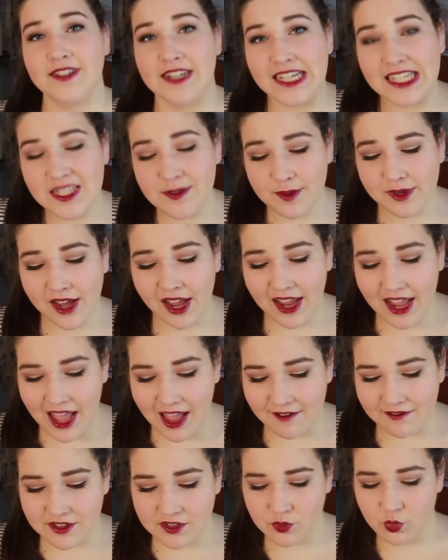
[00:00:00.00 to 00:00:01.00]
The next book I
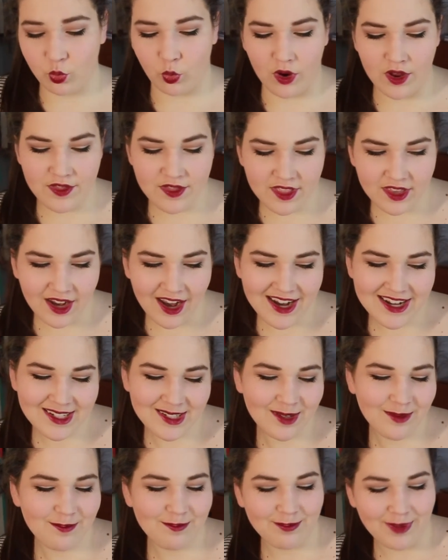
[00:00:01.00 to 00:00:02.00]
have is one that I
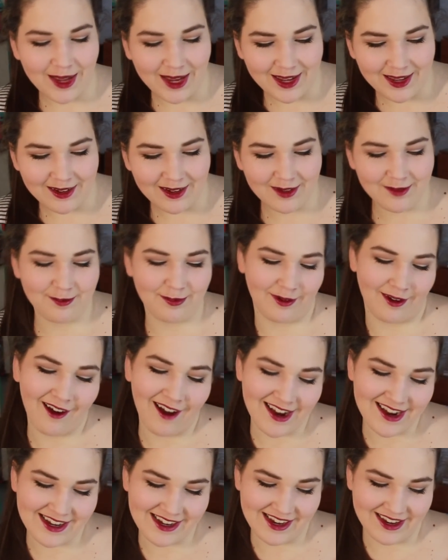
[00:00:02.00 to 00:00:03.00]
debated
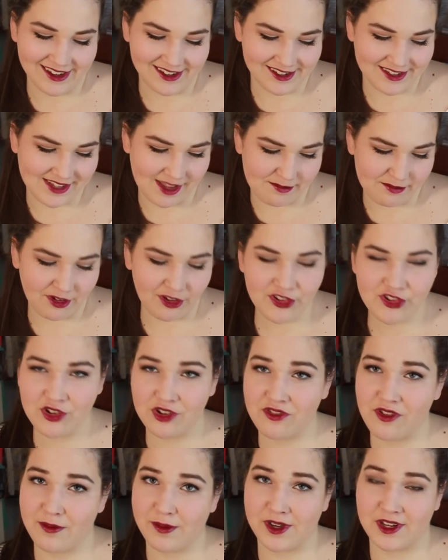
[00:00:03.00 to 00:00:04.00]
buying because I'm not
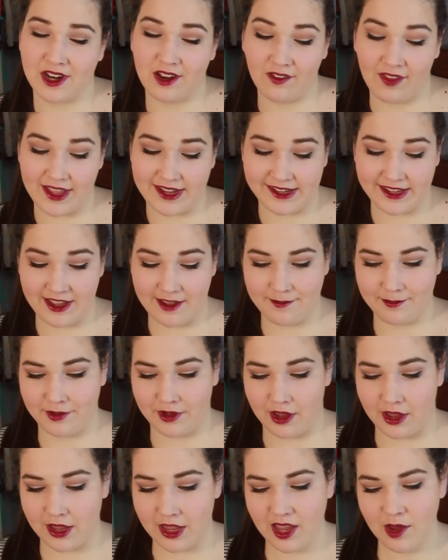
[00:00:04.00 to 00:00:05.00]
sure if I'm gonna like it,
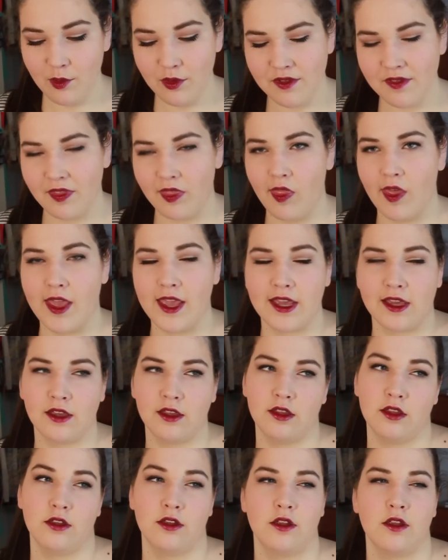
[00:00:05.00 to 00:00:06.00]
but it was
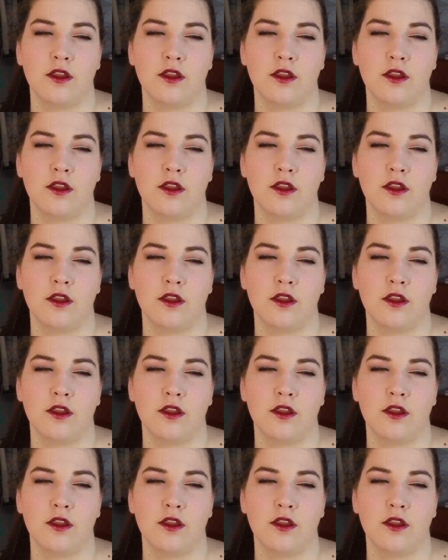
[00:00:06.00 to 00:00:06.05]
like